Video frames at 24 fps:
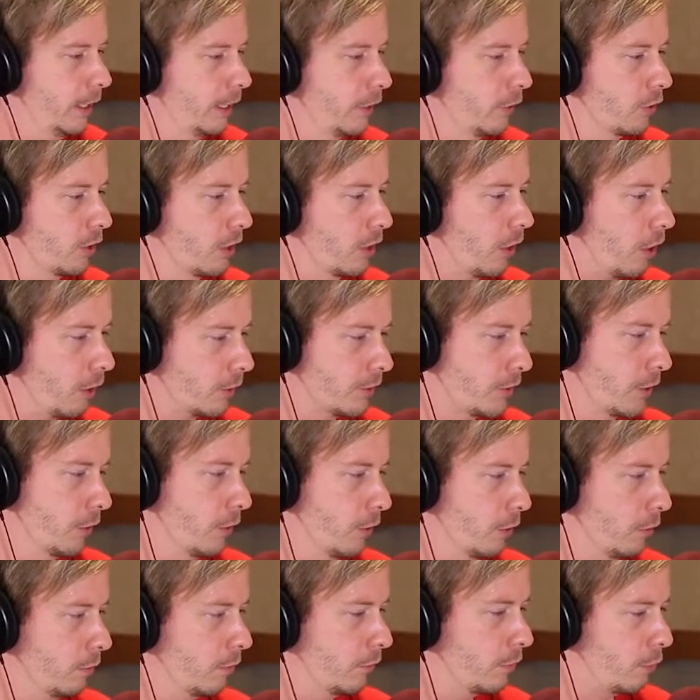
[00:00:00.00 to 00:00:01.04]
You can
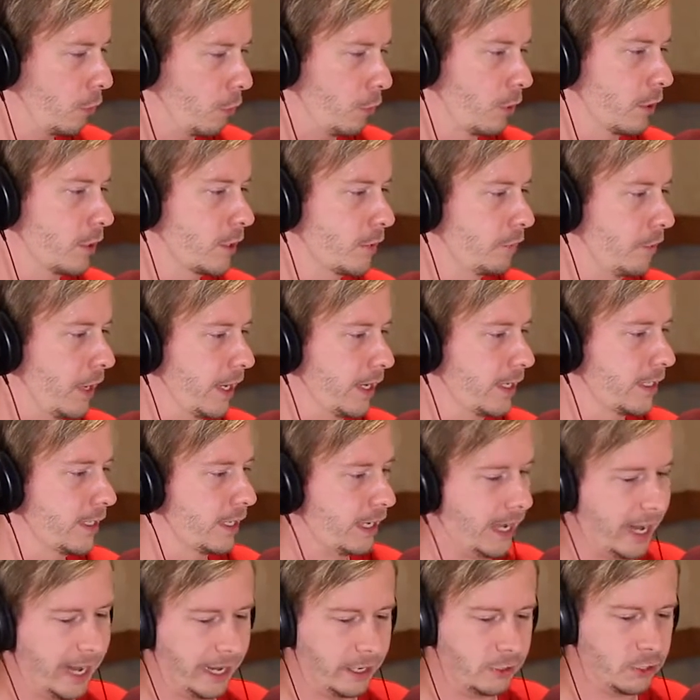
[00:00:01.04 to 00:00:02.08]
also, of course, find us
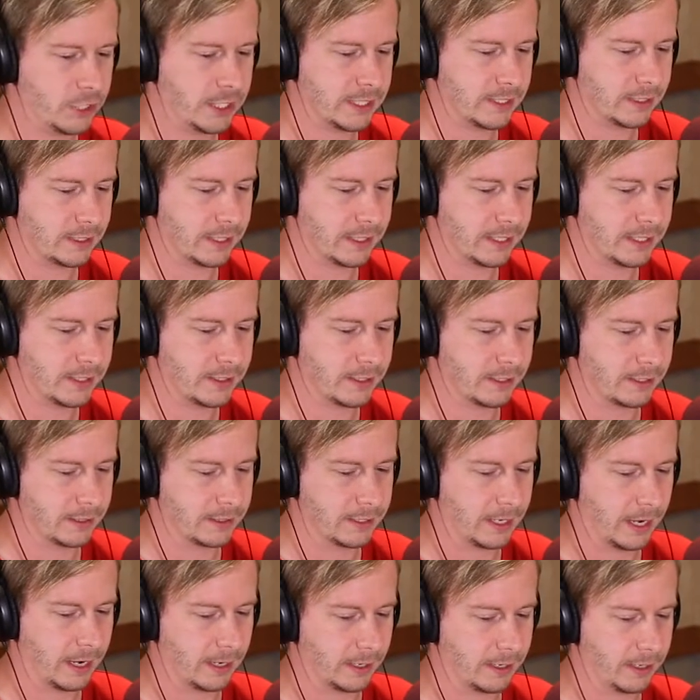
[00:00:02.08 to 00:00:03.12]
at
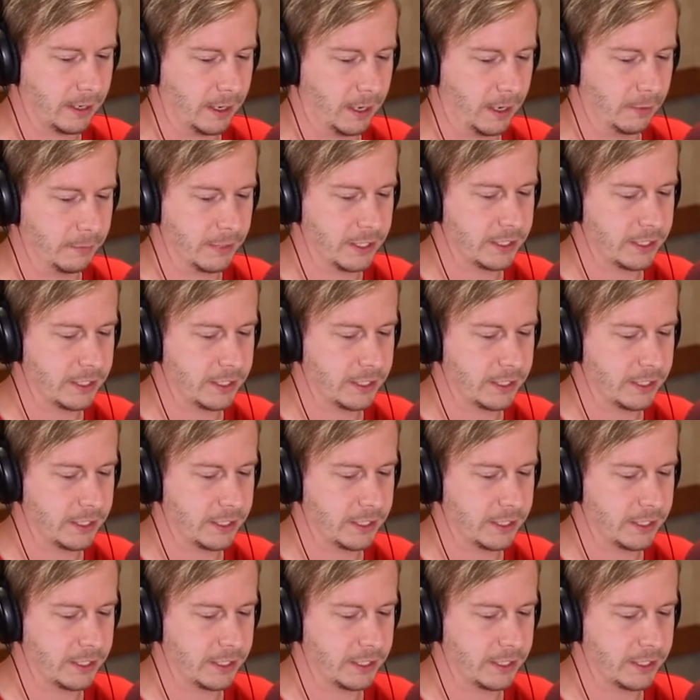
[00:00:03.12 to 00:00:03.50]
angieslist.com.